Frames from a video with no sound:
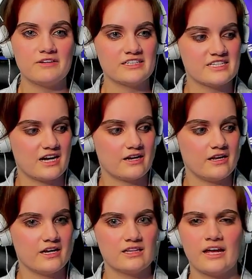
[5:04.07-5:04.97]
love
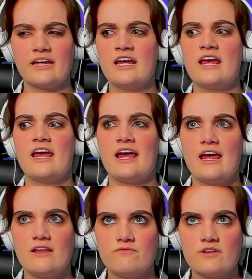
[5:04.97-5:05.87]
anxiety. I like
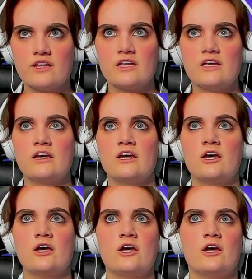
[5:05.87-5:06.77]
envy.
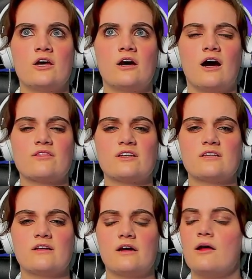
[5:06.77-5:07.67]
I
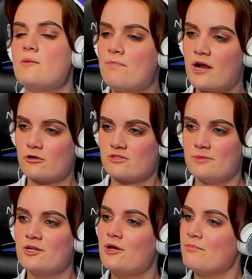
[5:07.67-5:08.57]
think
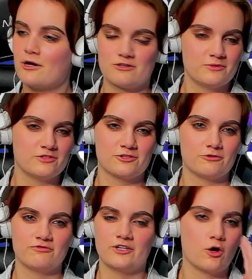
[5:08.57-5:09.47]
embarrassment. Embarrassment is
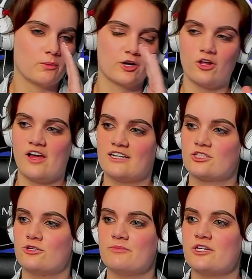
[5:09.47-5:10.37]
so funny. Oh my god,
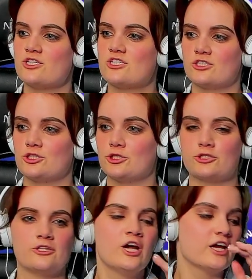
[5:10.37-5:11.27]
that's gonna be such a
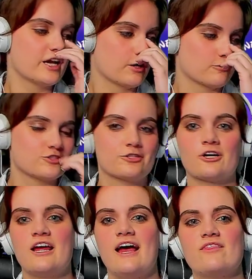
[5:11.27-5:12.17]
good
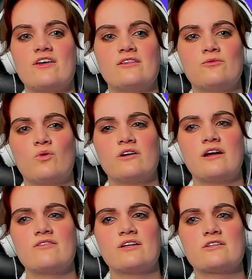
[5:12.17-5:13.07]
character. And then the one
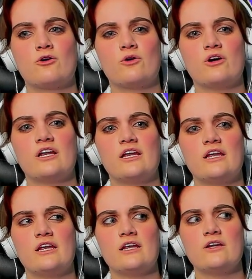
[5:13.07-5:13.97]
I think is called
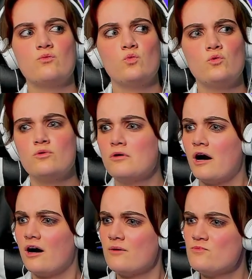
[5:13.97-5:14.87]
ennui.
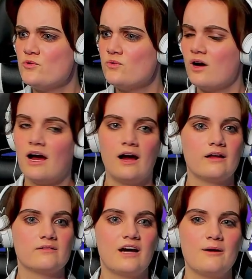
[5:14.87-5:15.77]

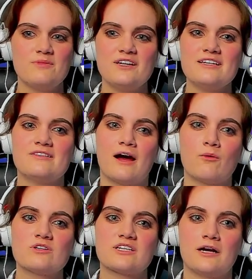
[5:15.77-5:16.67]
I'm thinking that
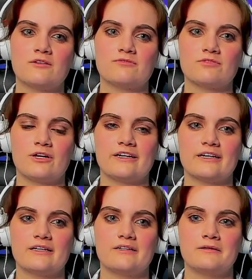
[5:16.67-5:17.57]
one's kind of
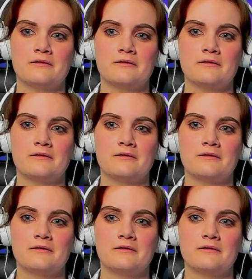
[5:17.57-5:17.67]
like